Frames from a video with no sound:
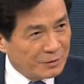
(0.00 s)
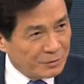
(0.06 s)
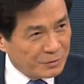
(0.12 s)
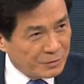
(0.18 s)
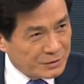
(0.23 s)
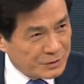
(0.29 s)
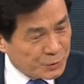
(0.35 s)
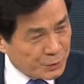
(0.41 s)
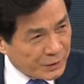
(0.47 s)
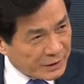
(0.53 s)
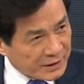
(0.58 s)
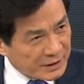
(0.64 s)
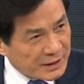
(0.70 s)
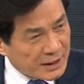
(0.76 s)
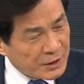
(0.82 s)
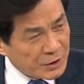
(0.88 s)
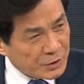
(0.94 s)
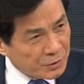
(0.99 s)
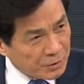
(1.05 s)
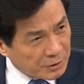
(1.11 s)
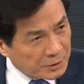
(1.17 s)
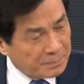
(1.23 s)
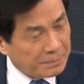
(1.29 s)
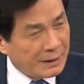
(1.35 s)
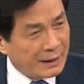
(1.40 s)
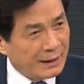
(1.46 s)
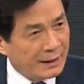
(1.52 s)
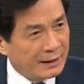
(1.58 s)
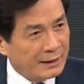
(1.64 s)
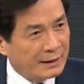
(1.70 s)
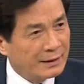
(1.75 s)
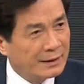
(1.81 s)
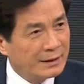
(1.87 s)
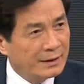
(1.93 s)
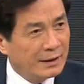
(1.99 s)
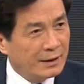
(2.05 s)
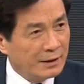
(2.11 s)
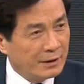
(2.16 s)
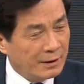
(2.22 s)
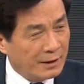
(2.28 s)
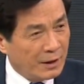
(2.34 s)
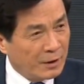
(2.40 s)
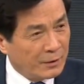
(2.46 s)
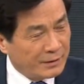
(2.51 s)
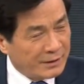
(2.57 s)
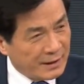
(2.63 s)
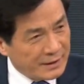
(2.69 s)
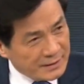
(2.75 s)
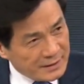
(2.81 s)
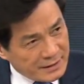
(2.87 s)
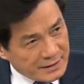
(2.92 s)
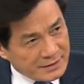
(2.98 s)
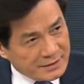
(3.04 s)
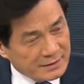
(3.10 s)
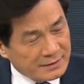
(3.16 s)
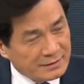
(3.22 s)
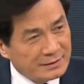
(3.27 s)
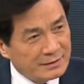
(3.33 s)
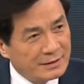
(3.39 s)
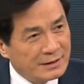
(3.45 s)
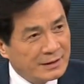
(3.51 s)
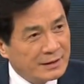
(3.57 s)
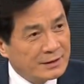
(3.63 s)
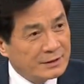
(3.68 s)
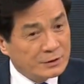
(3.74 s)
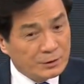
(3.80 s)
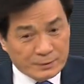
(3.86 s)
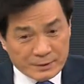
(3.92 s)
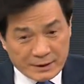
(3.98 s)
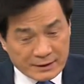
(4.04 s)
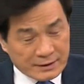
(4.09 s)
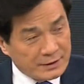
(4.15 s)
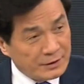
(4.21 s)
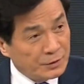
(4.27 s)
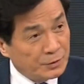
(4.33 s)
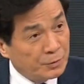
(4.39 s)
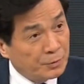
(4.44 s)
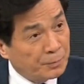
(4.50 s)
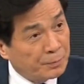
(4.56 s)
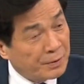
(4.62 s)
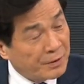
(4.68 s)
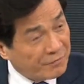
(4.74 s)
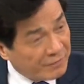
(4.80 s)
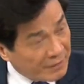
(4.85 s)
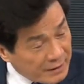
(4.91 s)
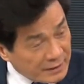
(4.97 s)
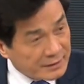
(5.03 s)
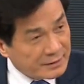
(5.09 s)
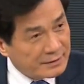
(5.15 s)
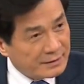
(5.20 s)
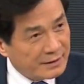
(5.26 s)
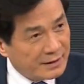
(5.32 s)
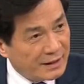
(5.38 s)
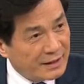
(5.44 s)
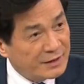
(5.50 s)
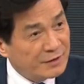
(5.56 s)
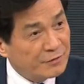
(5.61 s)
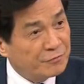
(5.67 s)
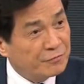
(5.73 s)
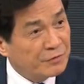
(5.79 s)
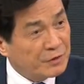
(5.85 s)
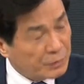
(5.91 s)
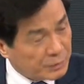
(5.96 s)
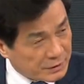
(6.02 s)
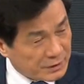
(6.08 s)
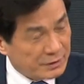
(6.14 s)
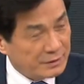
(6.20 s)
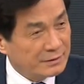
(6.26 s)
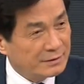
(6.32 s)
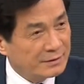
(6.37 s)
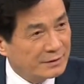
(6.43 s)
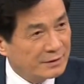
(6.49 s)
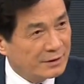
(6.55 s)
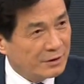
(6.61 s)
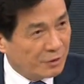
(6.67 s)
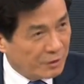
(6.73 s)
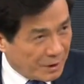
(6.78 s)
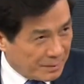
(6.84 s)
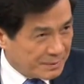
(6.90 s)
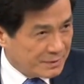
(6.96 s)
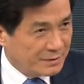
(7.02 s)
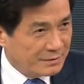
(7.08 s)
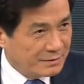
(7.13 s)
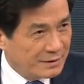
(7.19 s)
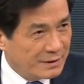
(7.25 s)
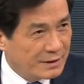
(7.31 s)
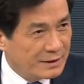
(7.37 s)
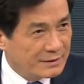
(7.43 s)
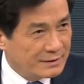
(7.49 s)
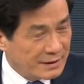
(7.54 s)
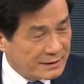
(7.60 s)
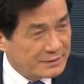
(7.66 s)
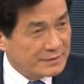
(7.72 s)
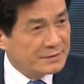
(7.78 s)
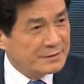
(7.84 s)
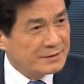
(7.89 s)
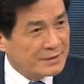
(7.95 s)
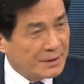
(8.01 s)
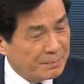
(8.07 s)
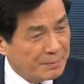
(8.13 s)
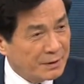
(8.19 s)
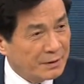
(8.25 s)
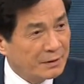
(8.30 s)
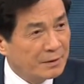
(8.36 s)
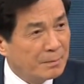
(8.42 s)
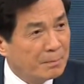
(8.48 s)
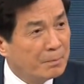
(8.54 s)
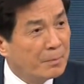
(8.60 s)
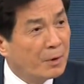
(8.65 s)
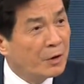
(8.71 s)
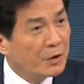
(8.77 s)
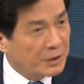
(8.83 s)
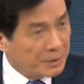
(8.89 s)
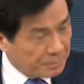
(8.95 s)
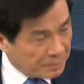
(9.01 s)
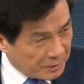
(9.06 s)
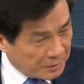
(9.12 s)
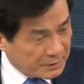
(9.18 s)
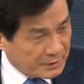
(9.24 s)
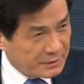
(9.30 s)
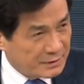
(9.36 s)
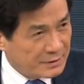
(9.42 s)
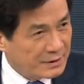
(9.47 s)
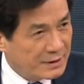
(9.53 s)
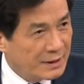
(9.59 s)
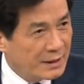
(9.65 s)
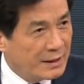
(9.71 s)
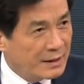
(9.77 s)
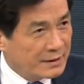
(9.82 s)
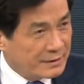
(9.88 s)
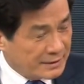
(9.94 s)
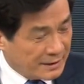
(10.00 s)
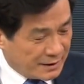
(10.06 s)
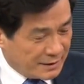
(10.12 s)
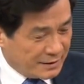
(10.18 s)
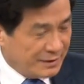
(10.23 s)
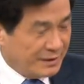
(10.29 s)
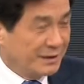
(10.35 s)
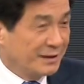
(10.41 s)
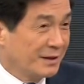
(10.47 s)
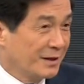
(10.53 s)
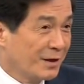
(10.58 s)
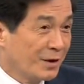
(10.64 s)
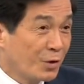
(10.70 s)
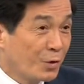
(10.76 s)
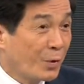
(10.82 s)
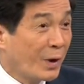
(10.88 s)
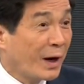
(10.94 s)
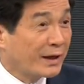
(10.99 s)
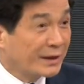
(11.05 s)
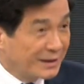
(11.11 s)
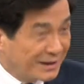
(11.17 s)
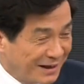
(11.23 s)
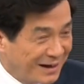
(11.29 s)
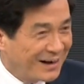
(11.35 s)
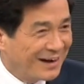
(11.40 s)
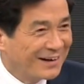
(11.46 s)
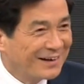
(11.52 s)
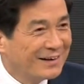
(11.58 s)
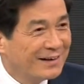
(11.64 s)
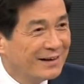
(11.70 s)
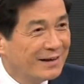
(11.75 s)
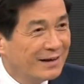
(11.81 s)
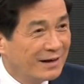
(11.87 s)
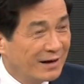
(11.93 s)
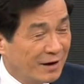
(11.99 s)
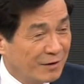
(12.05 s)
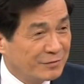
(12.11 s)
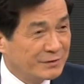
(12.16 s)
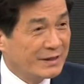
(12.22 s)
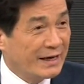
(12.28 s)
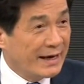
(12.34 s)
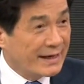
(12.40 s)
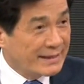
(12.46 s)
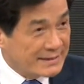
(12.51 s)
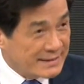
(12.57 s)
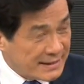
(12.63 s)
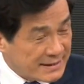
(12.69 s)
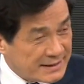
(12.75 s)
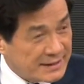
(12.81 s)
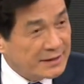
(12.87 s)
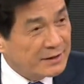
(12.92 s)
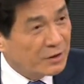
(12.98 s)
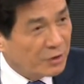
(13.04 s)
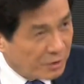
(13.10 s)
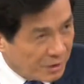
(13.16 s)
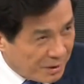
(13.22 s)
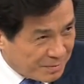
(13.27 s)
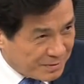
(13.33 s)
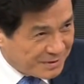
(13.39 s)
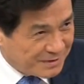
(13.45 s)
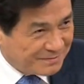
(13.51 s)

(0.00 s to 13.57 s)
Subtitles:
strictly controlled by organization, so that you prevent any future corruption. That is something more important than the crackdown of the existing corruption.